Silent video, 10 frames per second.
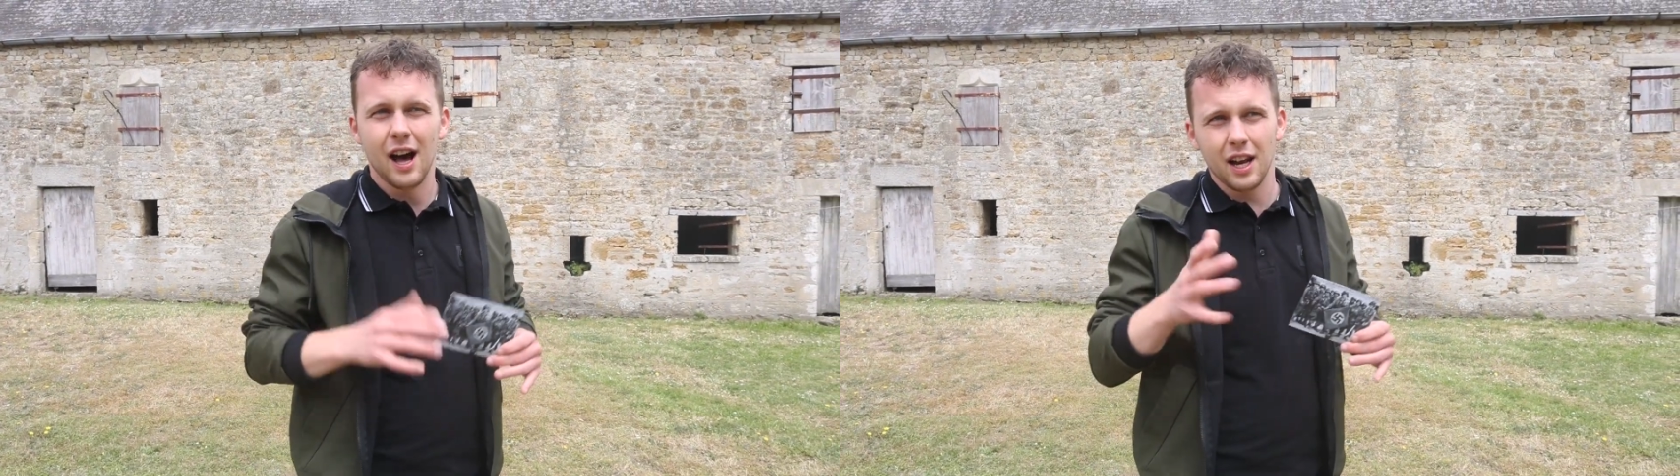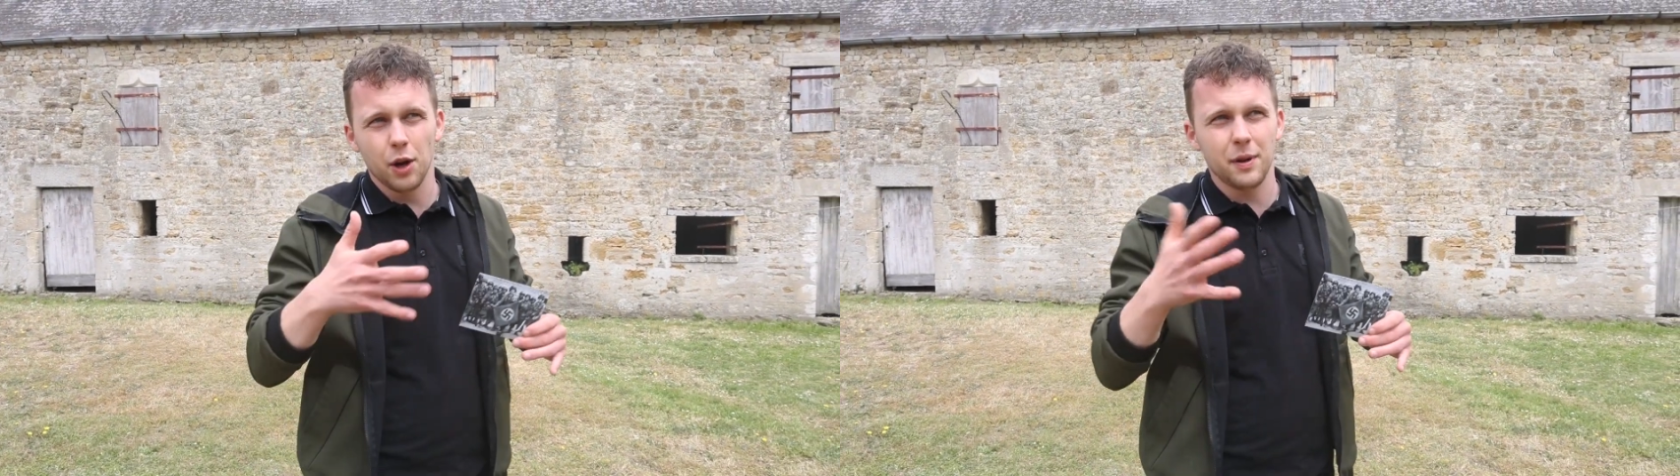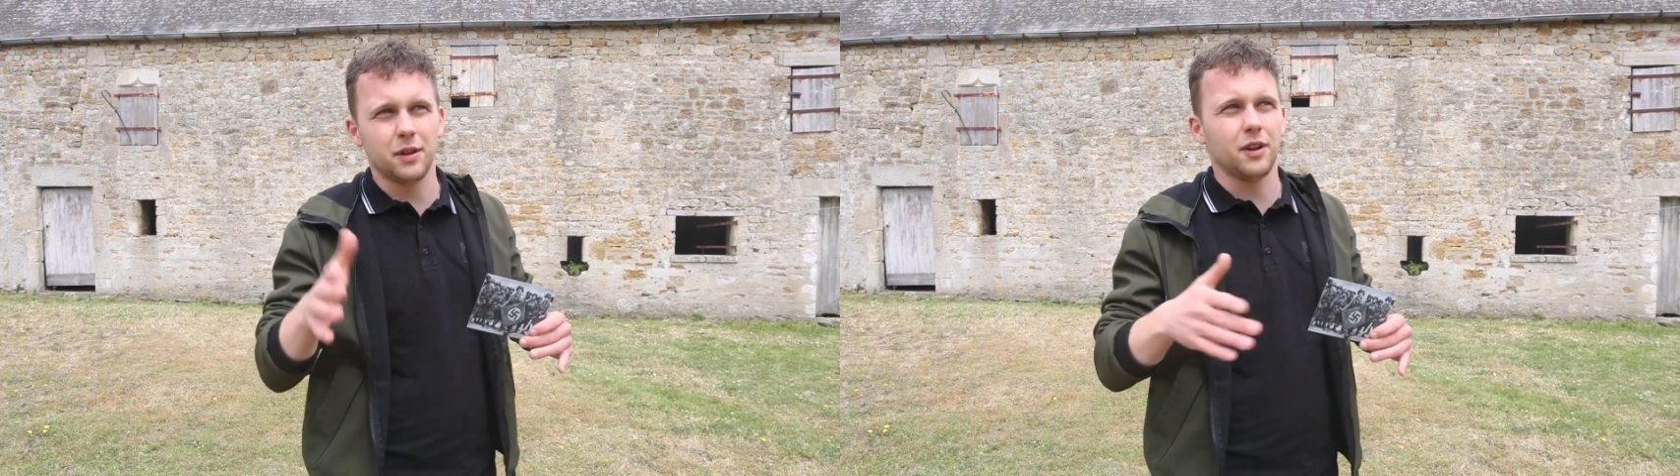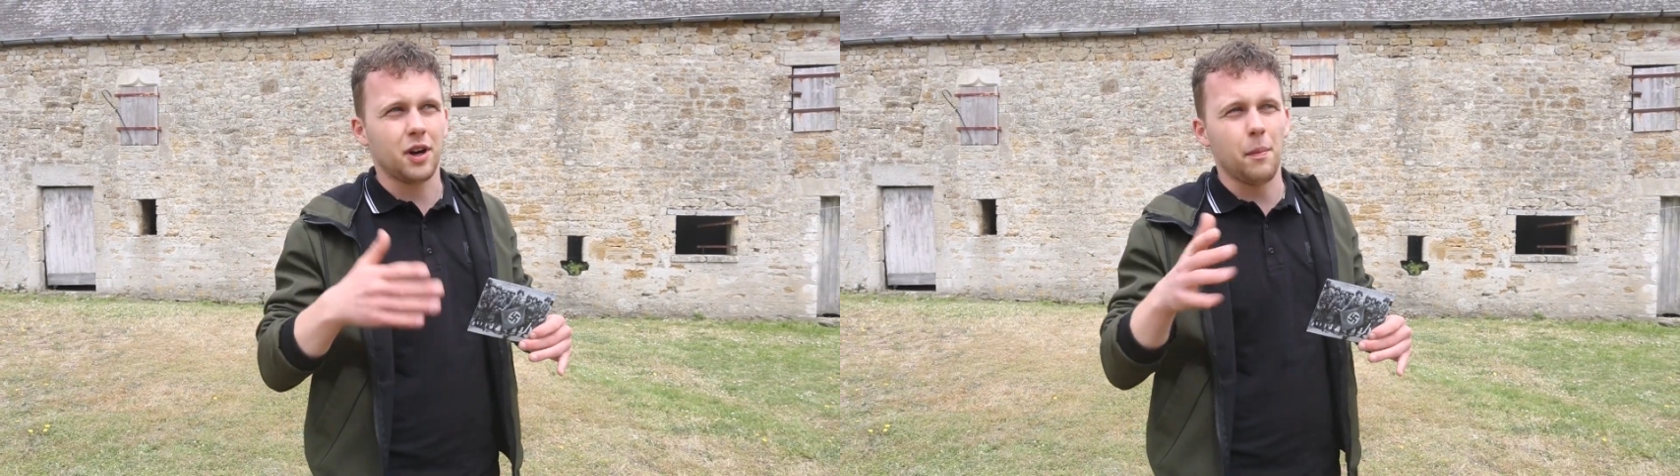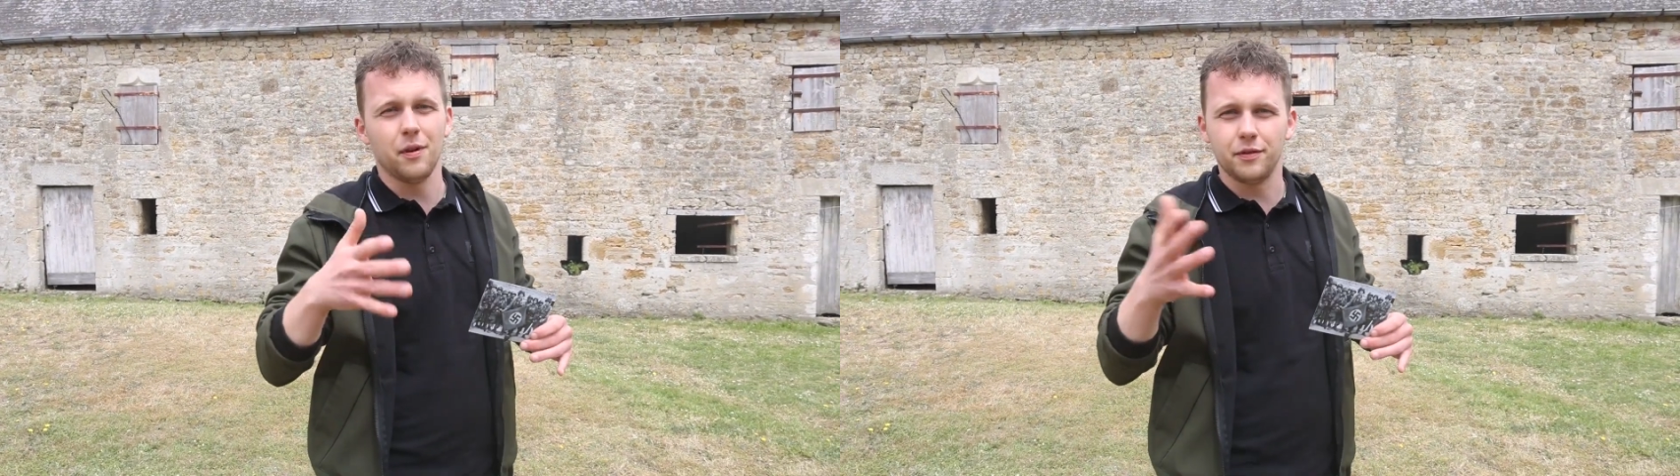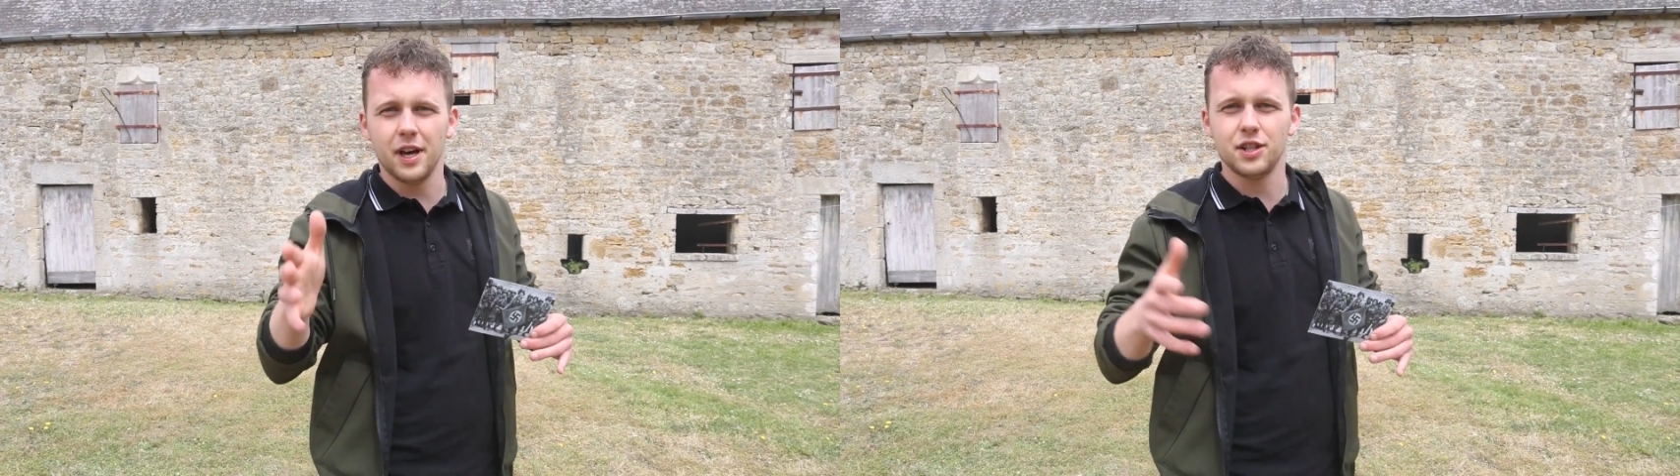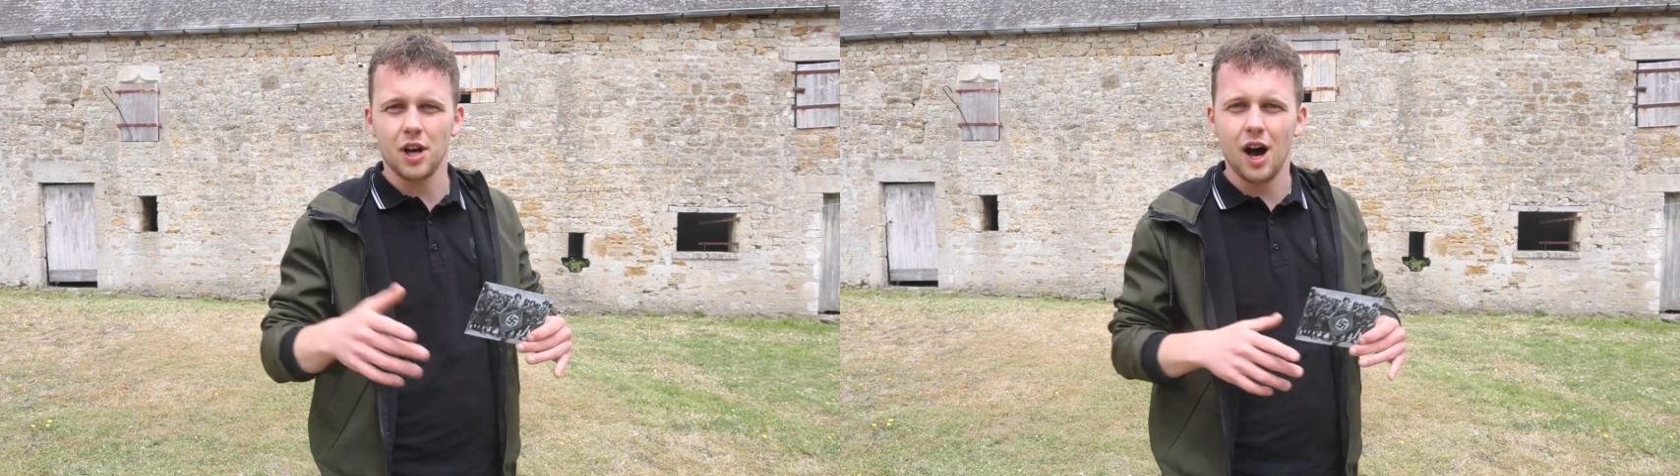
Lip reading: A couple of days